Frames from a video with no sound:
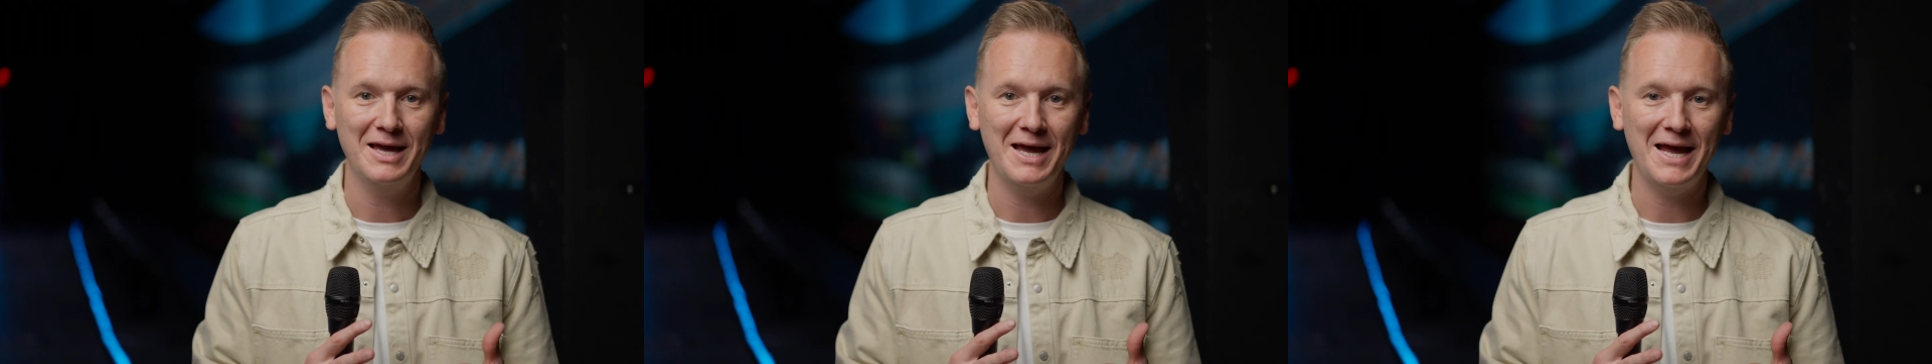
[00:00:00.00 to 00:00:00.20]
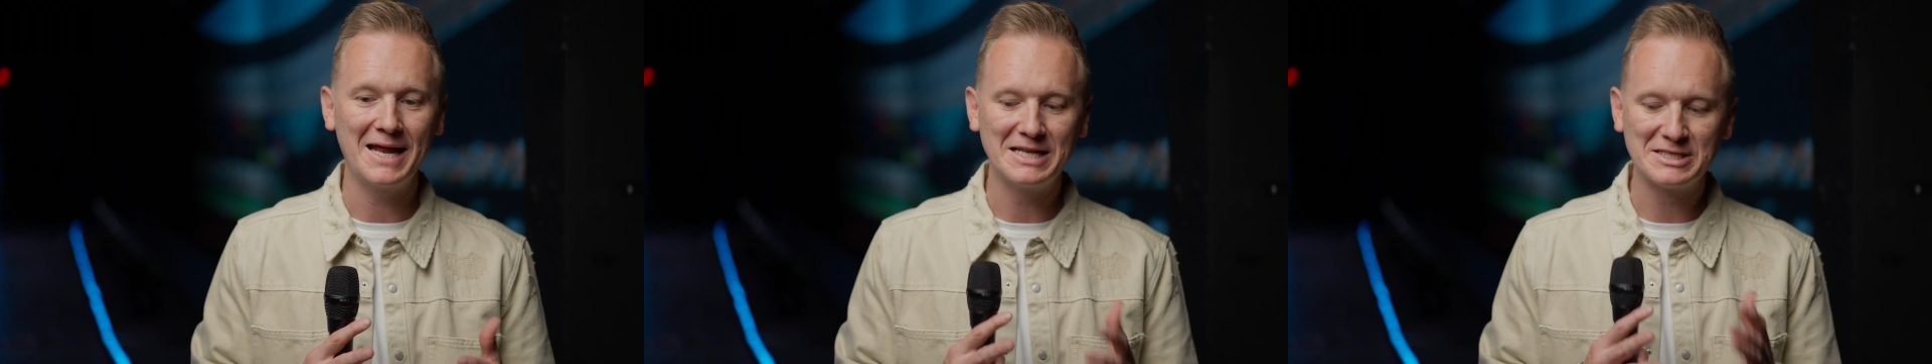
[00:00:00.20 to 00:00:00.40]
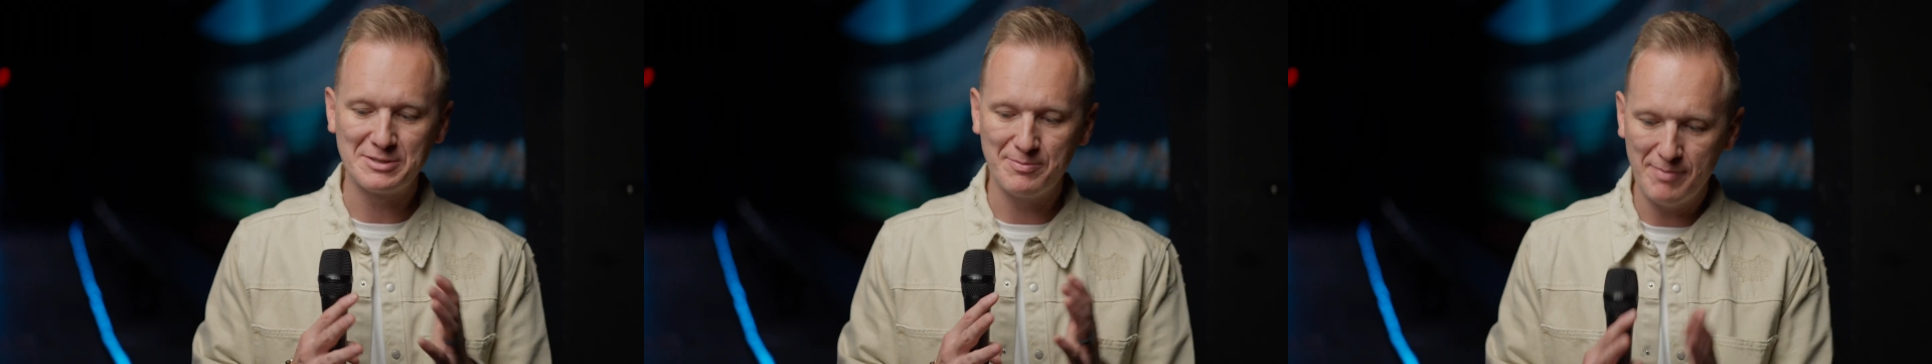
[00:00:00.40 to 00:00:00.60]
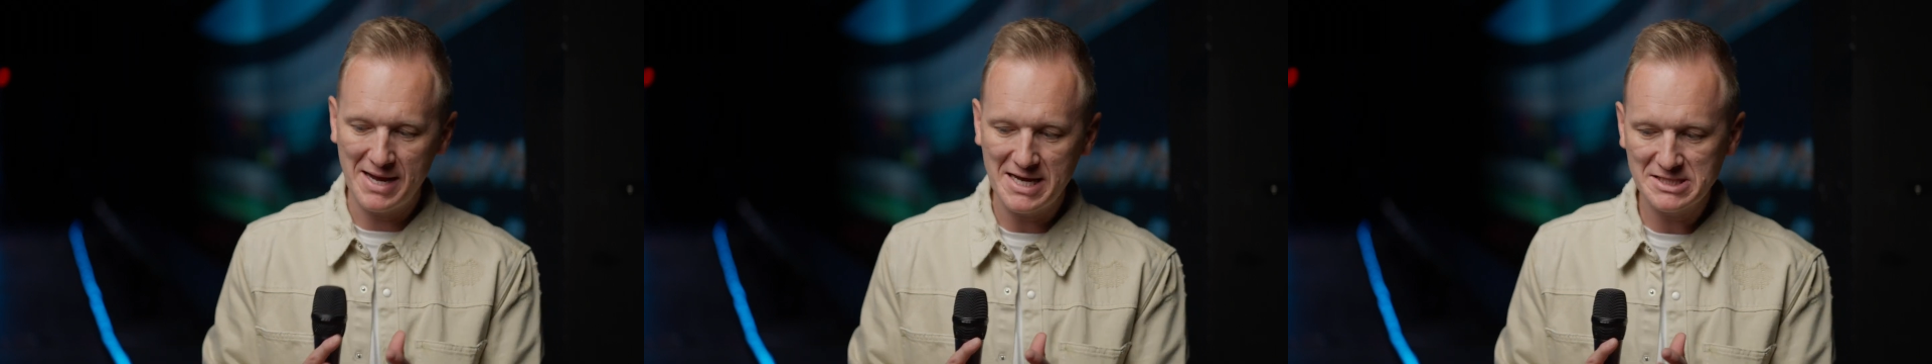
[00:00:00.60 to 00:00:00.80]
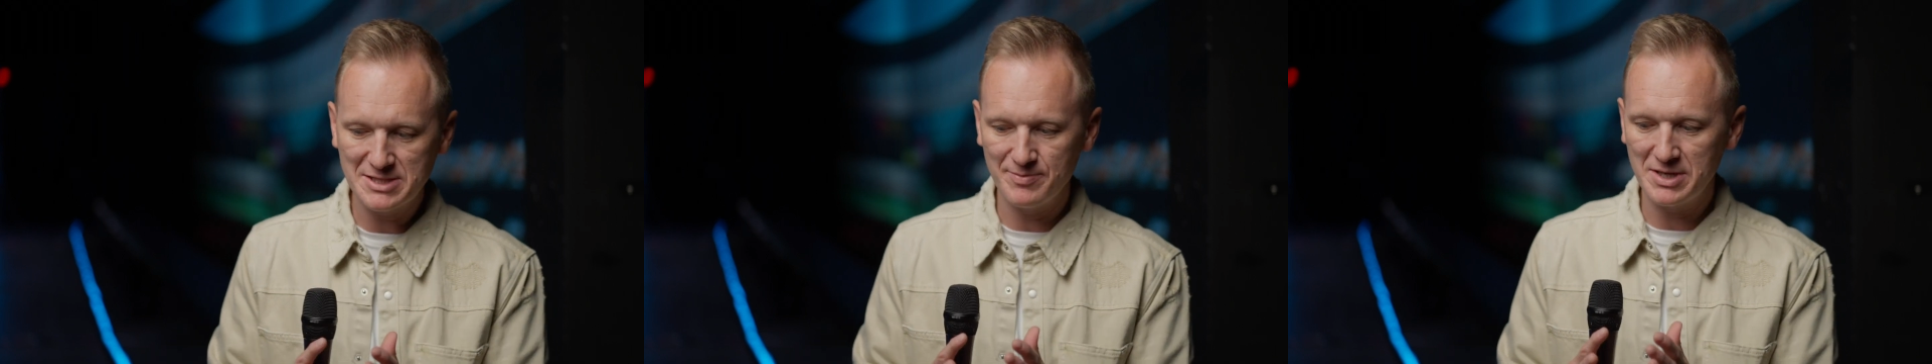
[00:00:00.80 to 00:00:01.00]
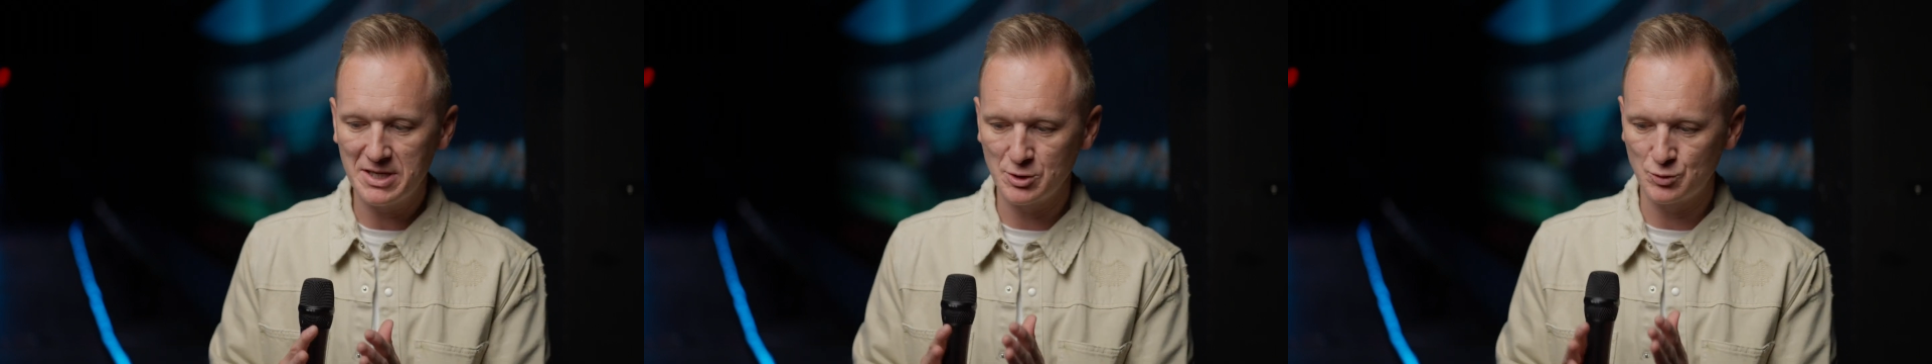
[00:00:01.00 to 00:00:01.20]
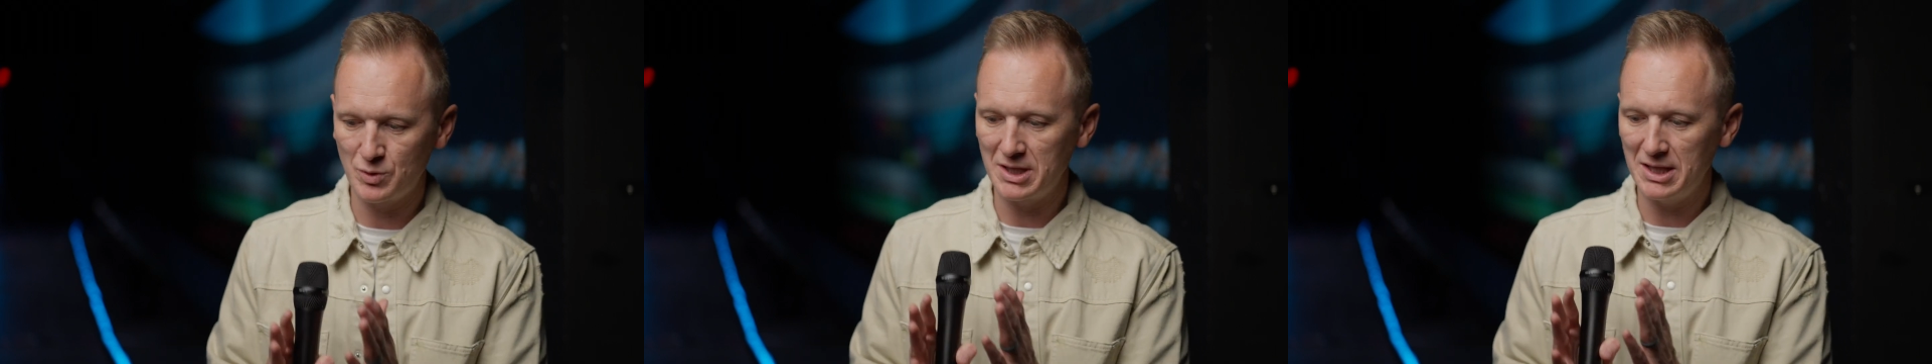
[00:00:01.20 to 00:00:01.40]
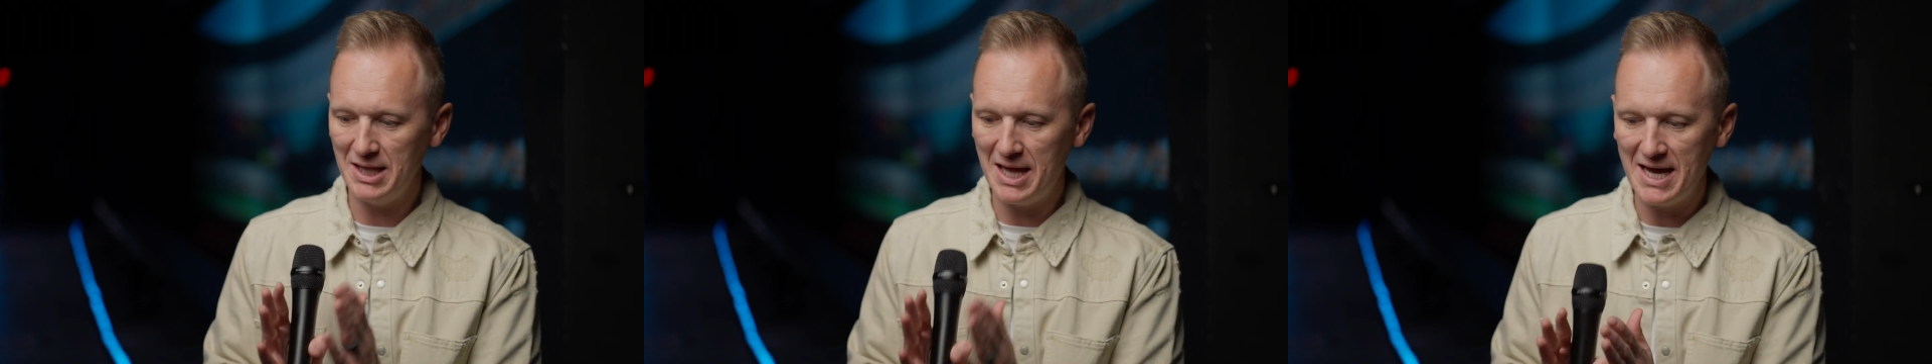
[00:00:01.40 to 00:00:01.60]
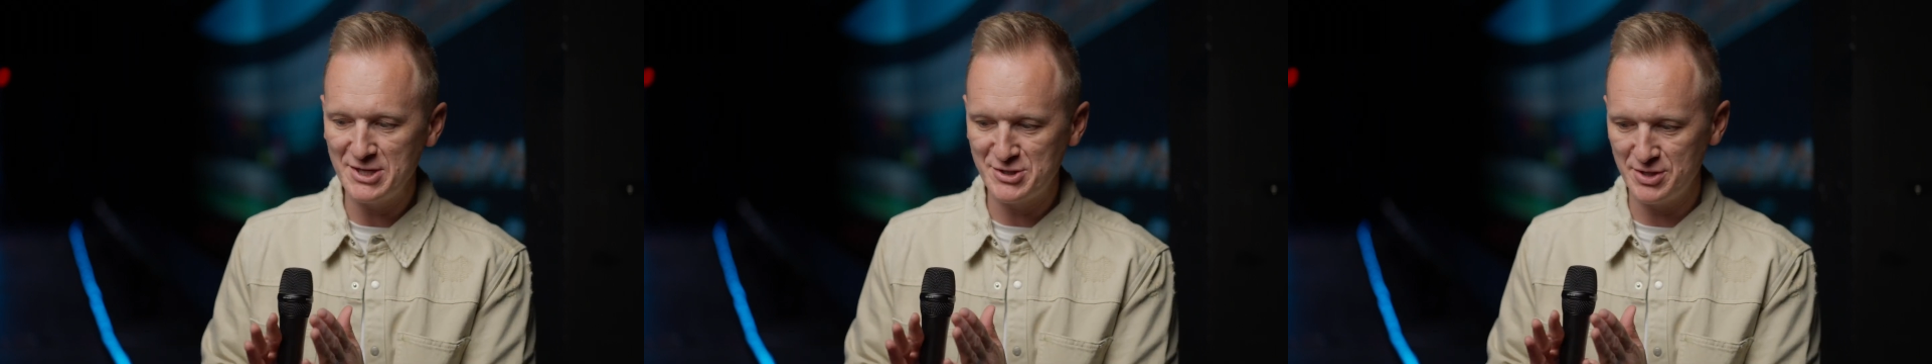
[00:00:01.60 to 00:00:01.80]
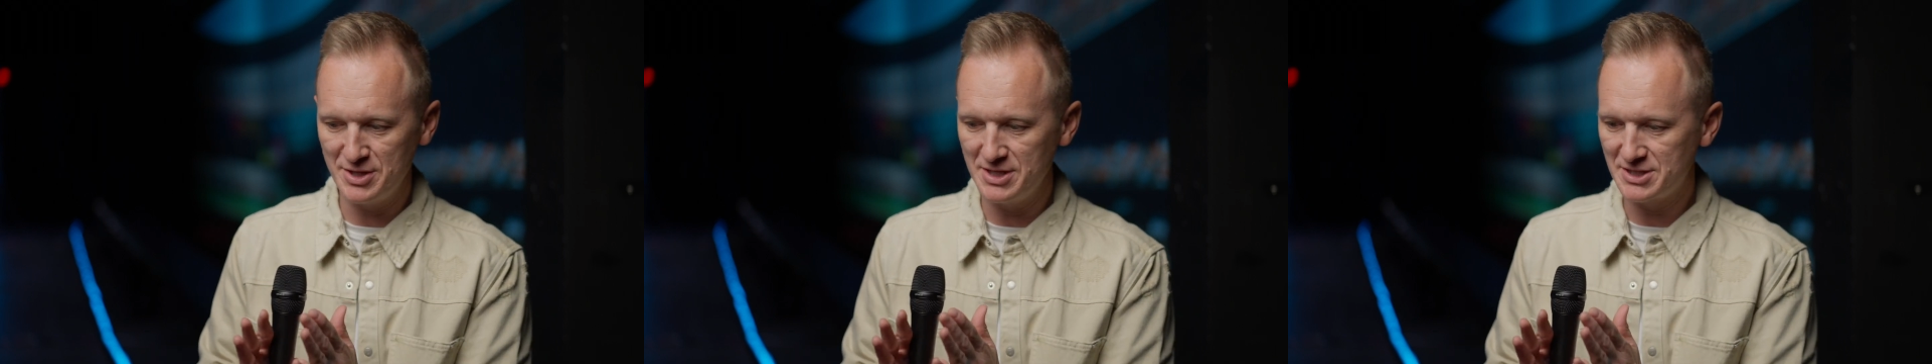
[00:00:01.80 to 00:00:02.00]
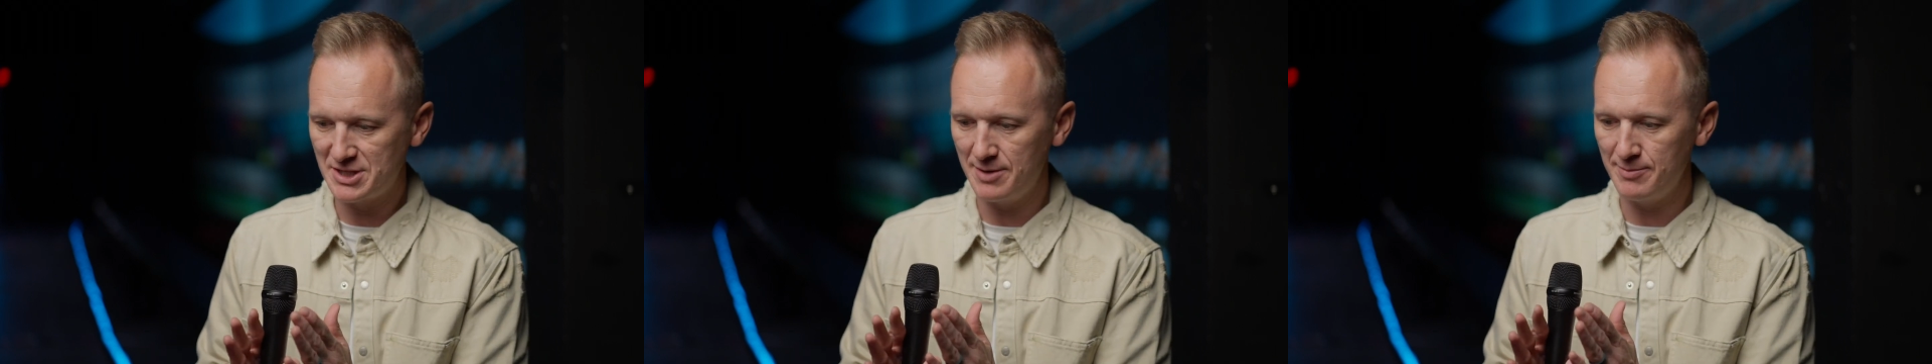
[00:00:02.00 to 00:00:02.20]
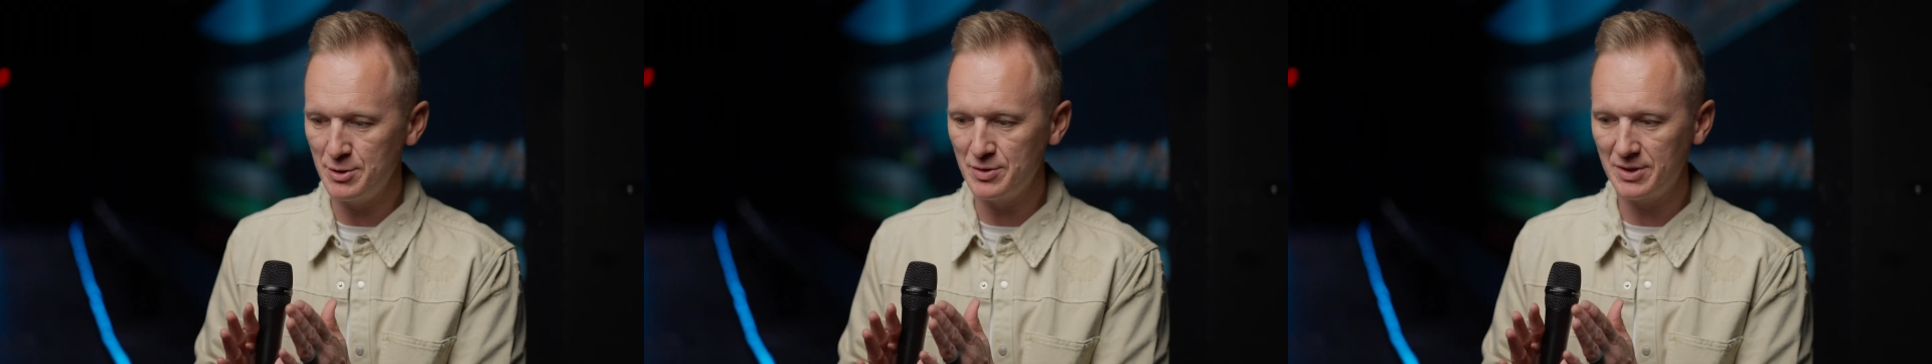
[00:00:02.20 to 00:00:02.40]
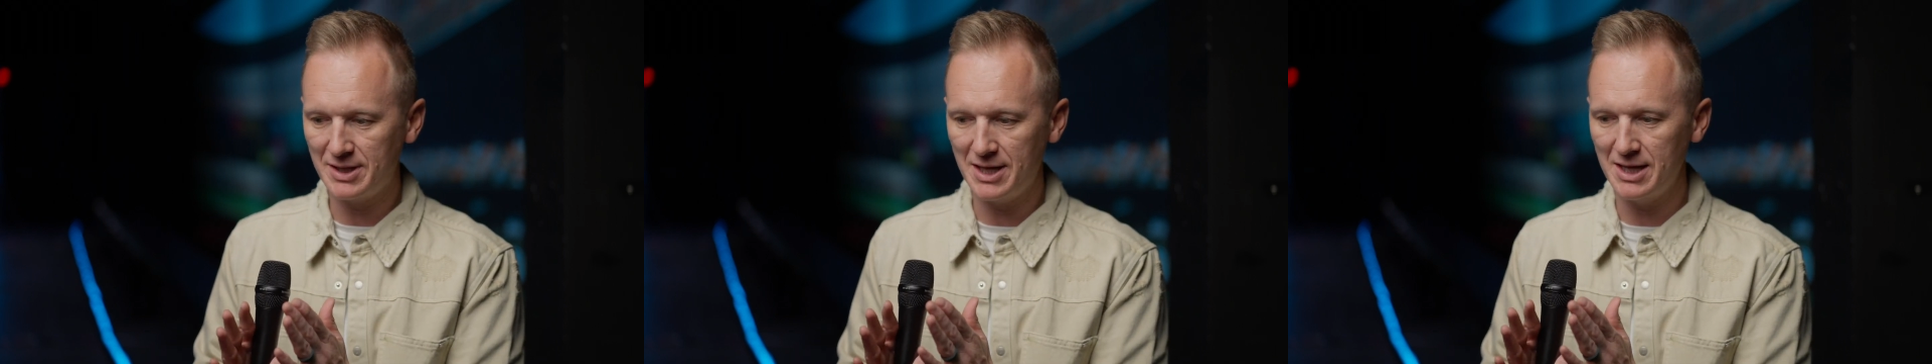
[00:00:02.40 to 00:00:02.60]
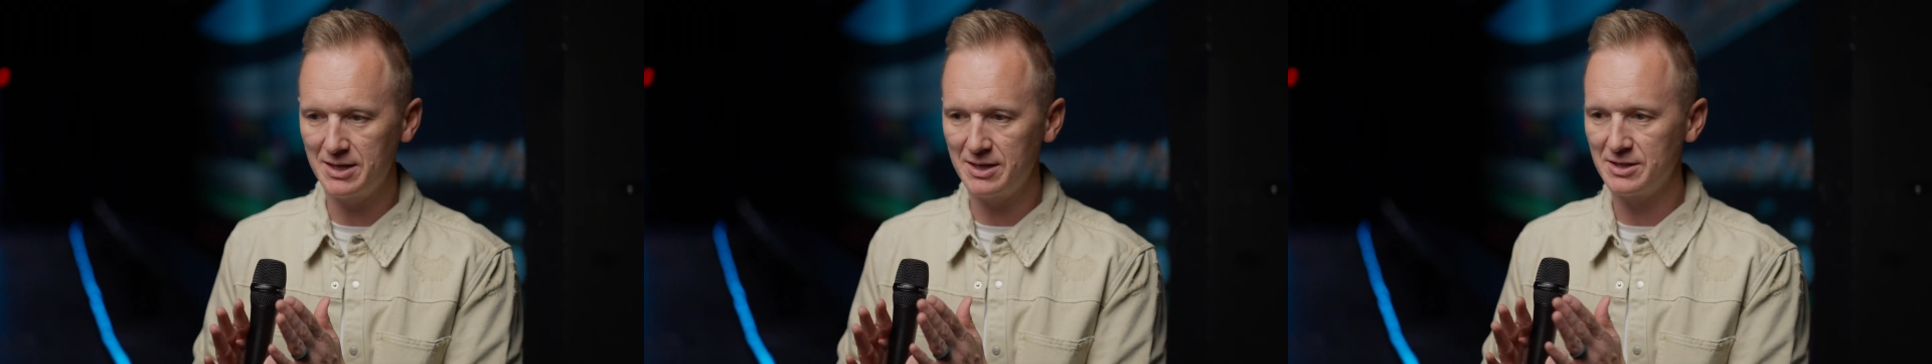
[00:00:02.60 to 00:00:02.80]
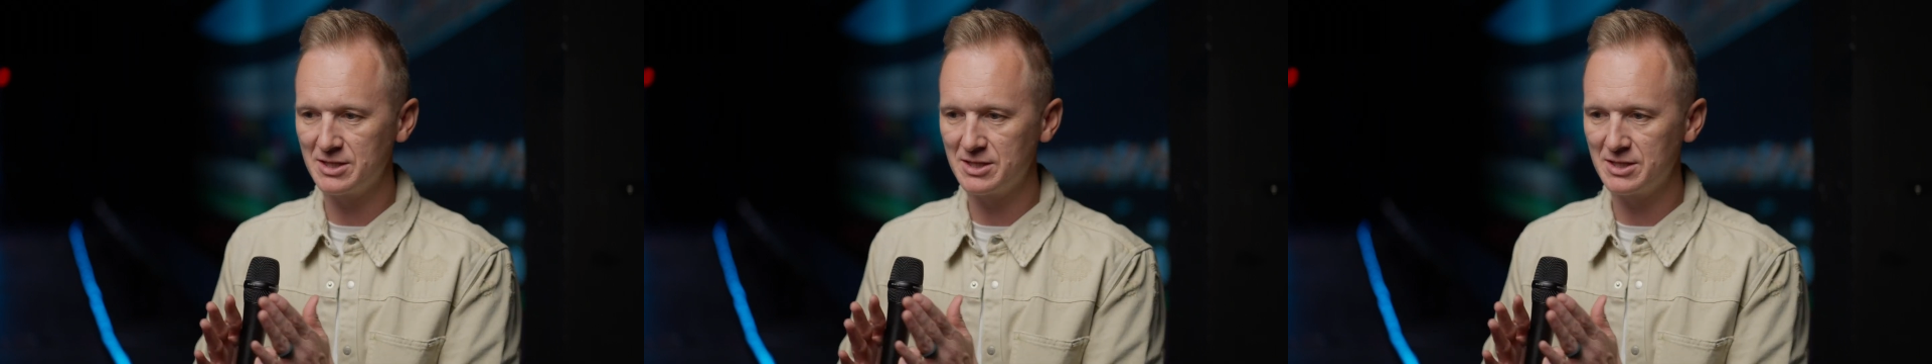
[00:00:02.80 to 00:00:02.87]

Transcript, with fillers: And it's amazing because what Elisha is communicating